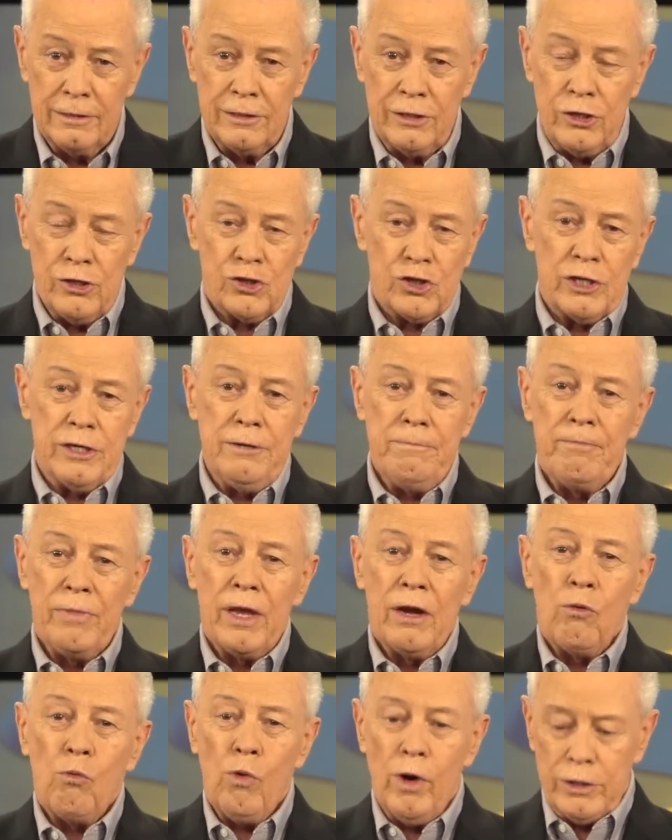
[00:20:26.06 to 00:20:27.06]
You see,
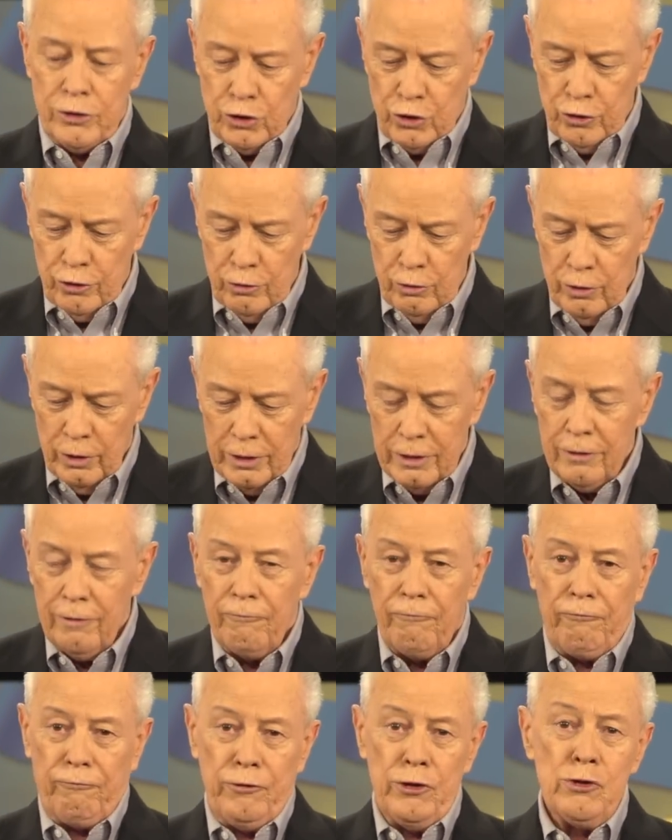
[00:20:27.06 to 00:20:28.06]
once you
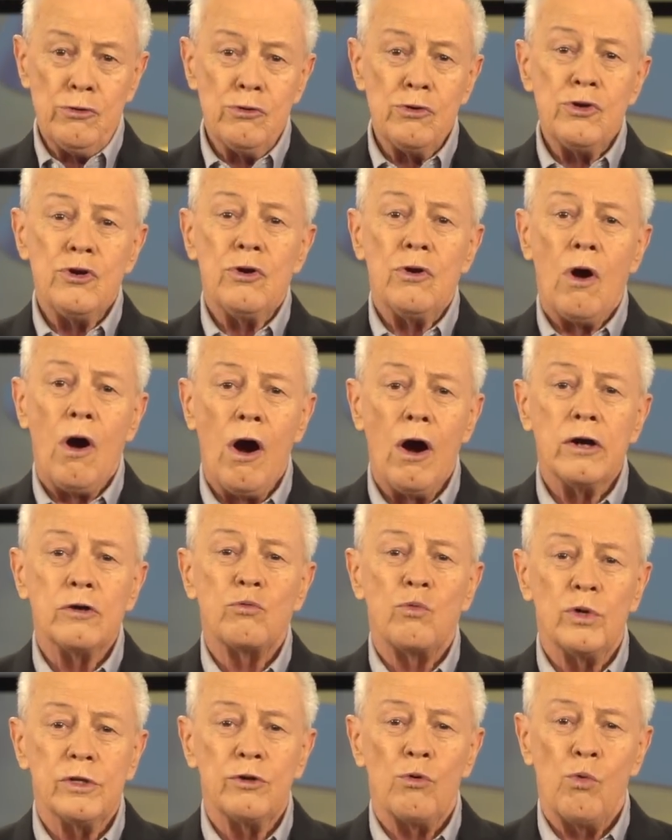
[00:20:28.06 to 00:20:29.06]
fill your
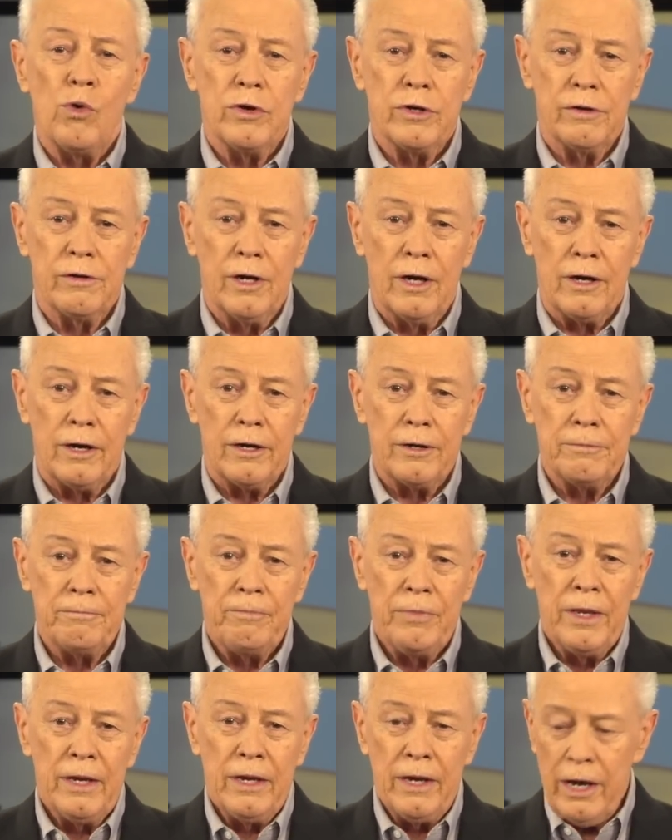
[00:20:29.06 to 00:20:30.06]
heart with the Word of God
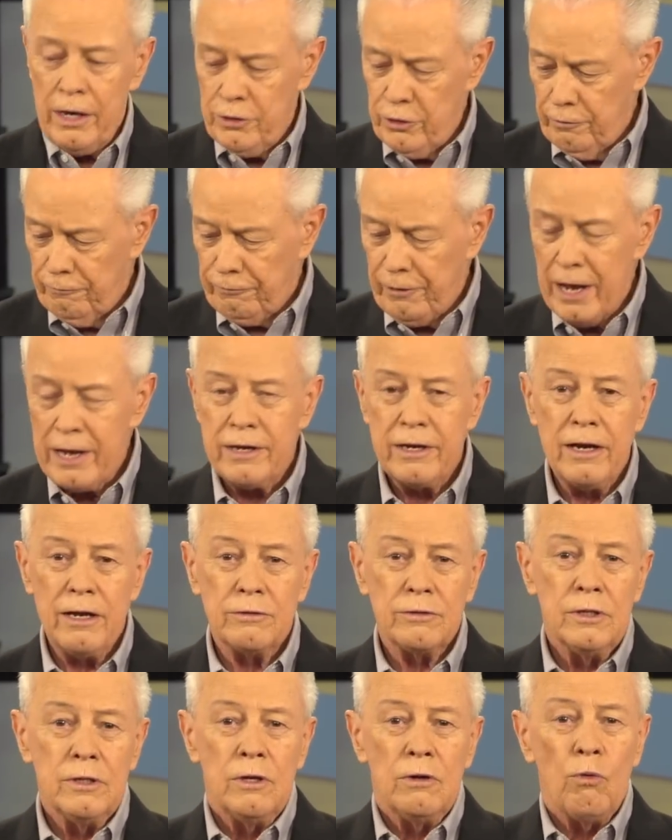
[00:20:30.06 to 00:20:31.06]
and you find
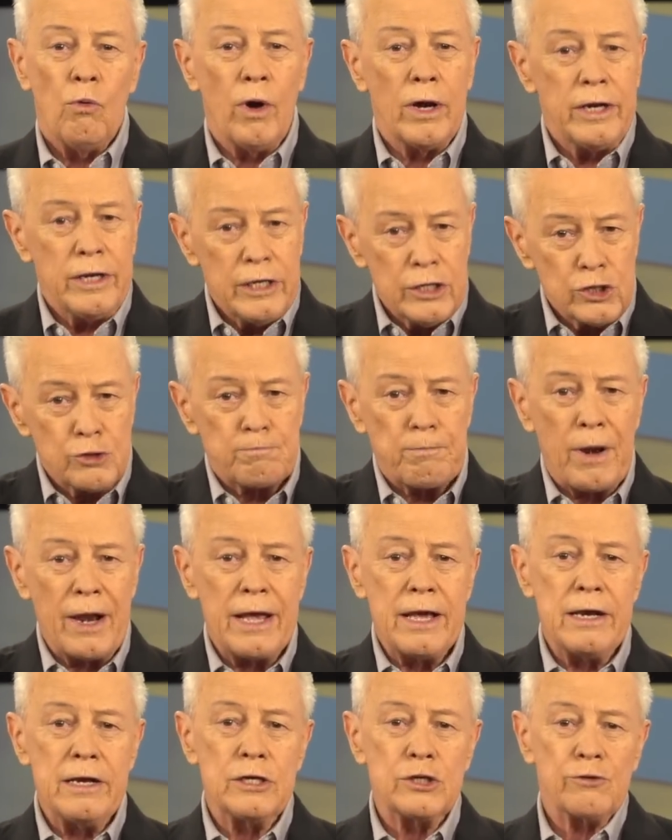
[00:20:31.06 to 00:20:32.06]
out what His
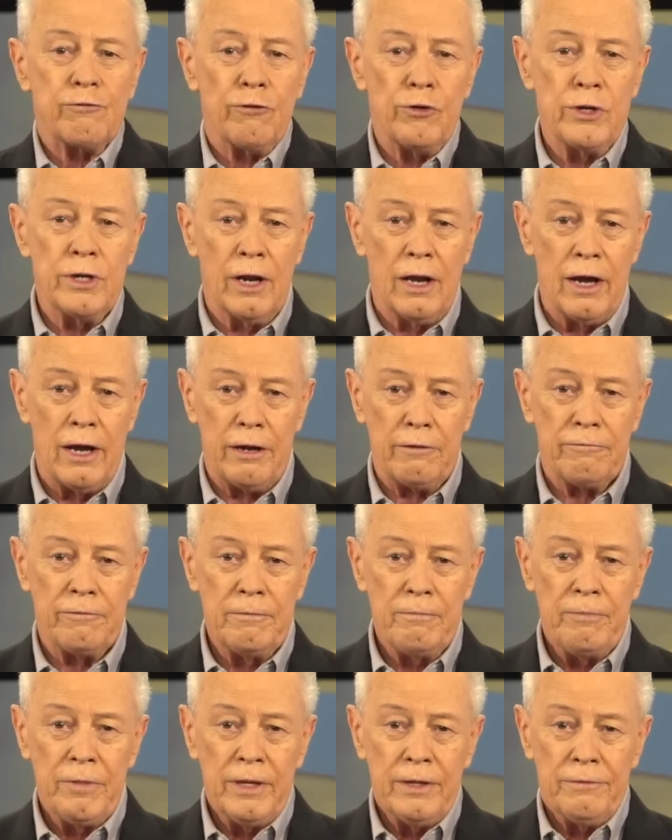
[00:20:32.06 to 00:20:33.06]
plan is for your life,
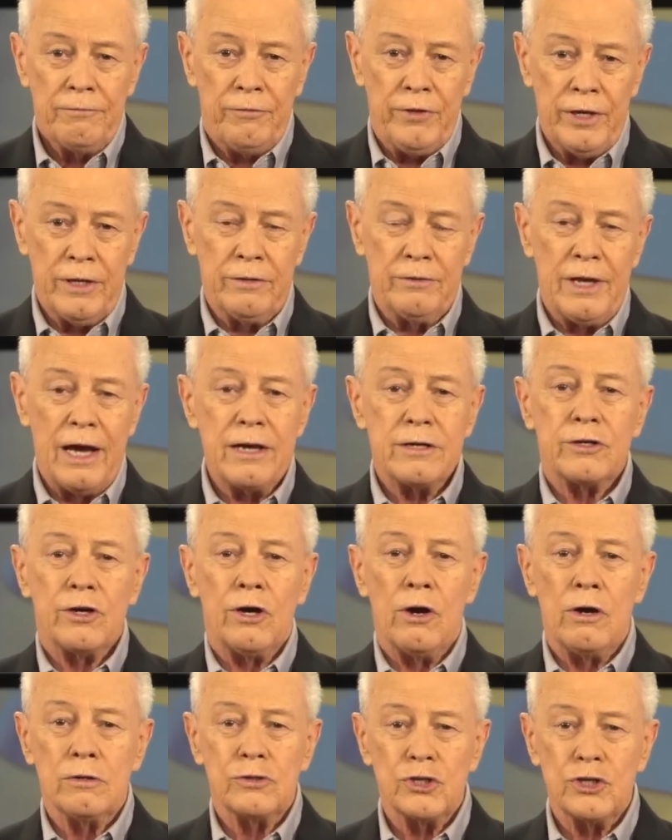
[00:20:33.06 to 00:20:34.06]
then that
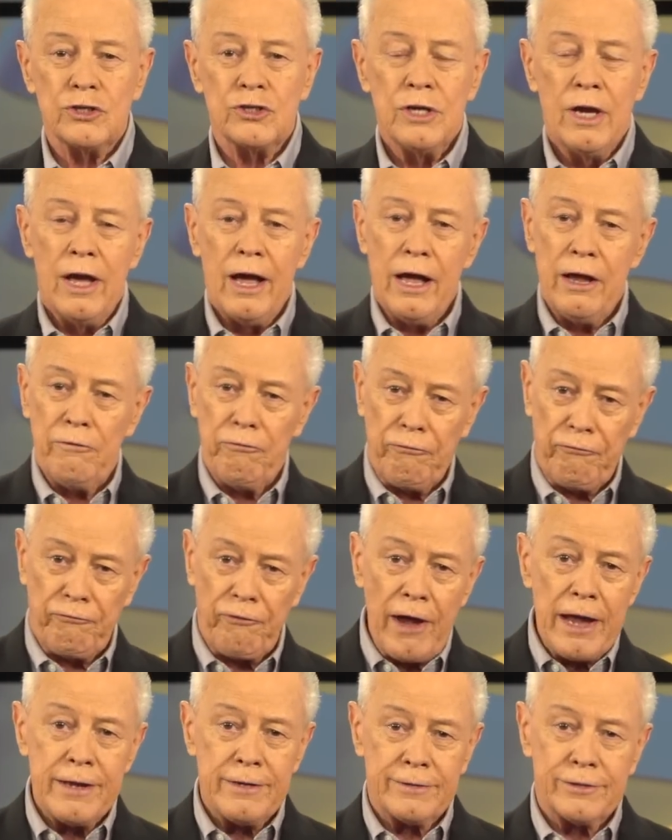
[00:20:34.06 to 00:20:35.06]
causes a
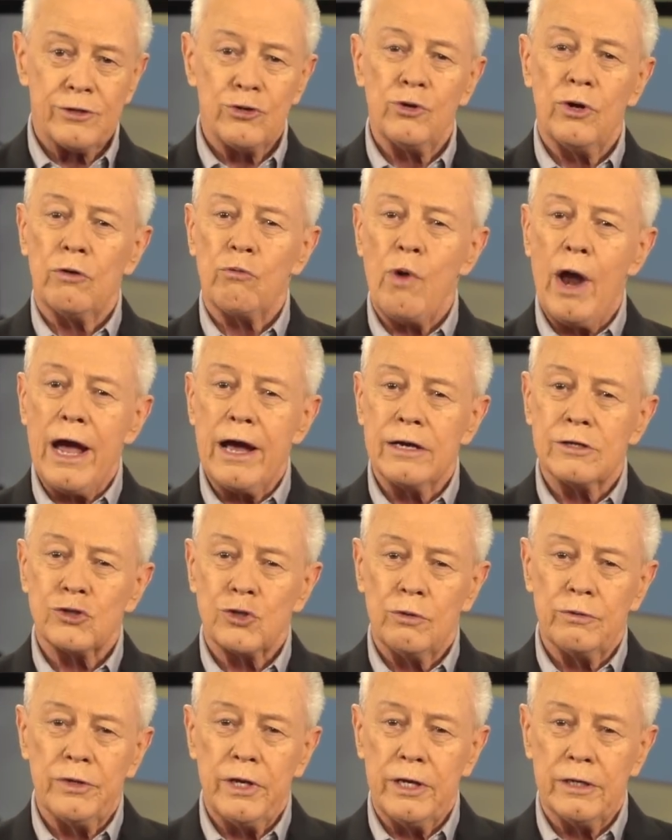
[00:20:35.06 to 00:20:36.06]
faith to arise
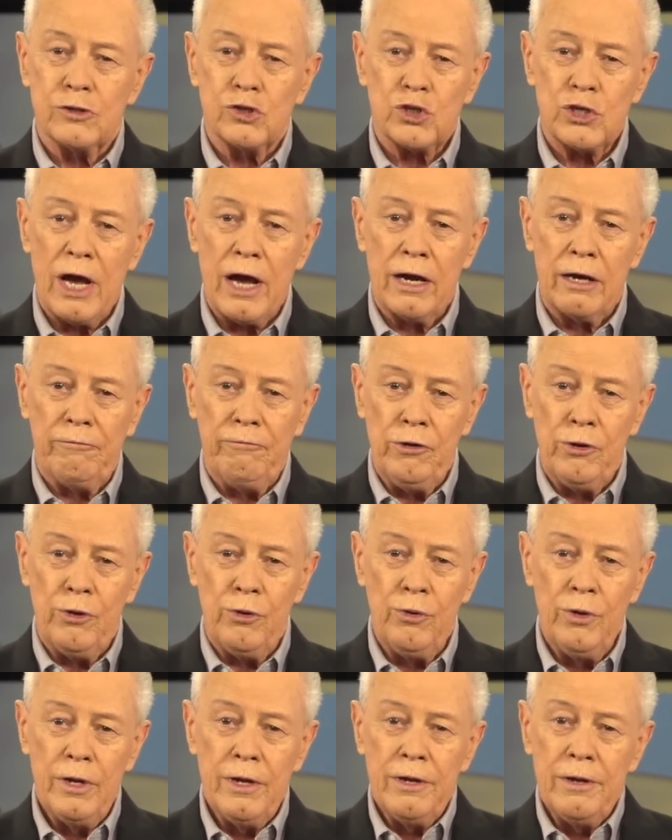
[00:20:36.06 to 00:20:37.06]
on the inside of
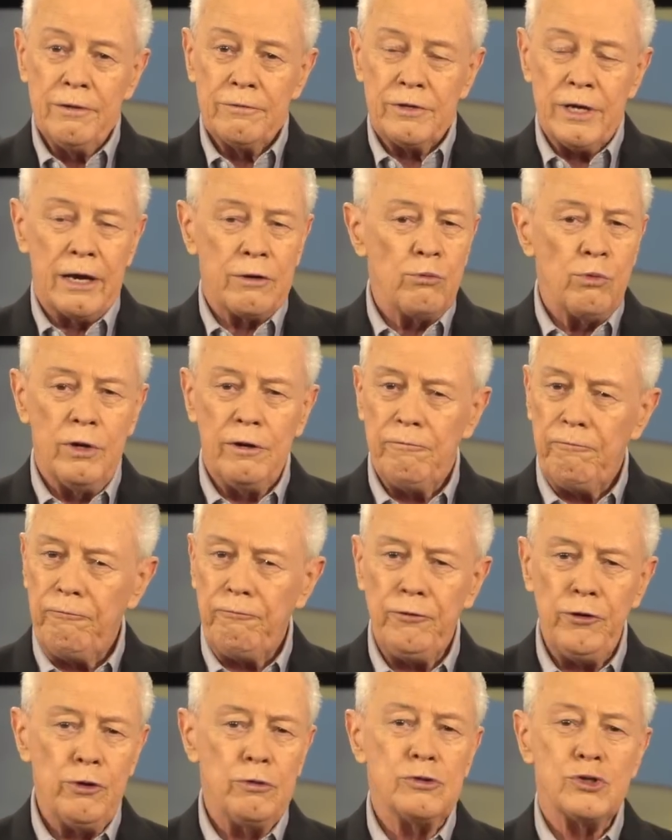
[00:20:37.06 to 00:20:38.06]
you that
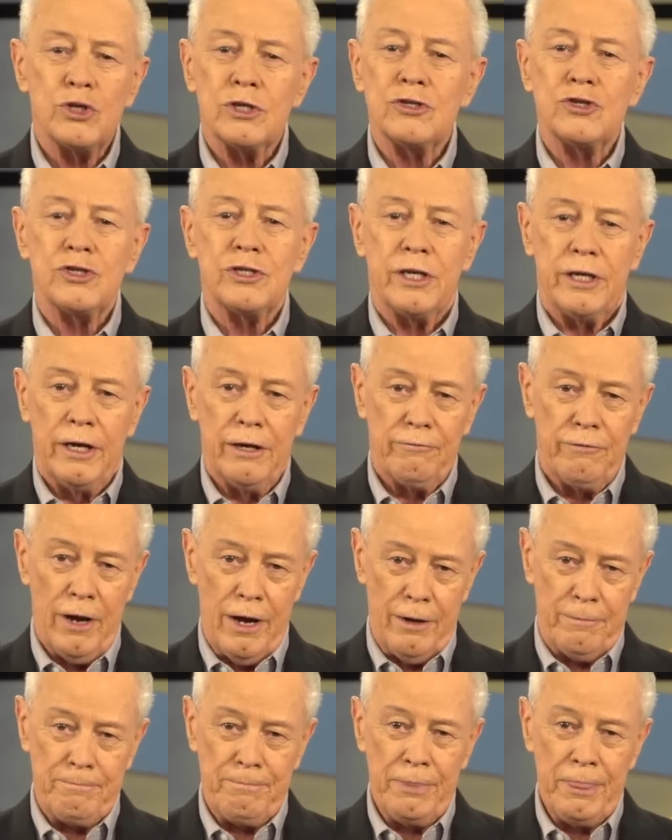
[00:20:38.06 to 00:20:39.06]
refuses to give
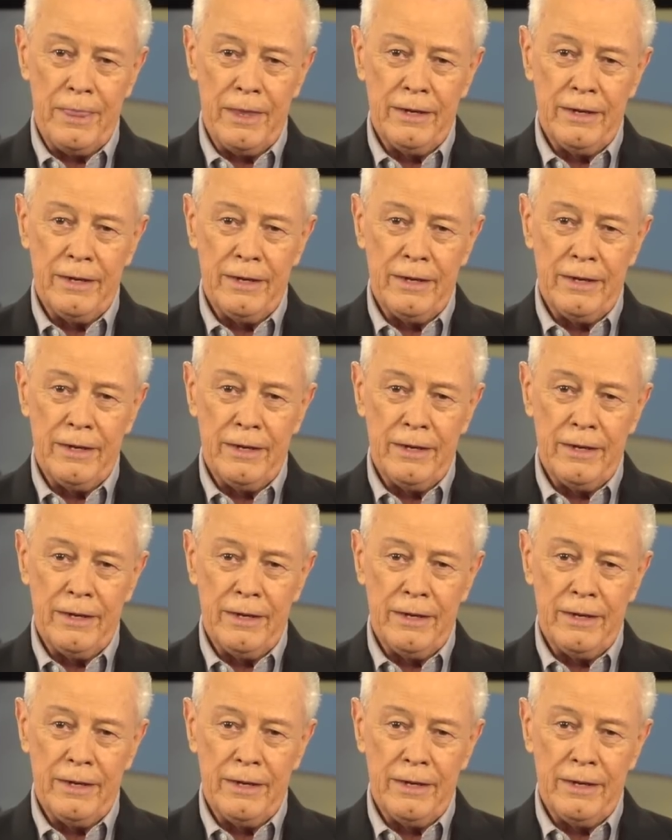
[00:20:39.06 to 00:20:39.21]
up.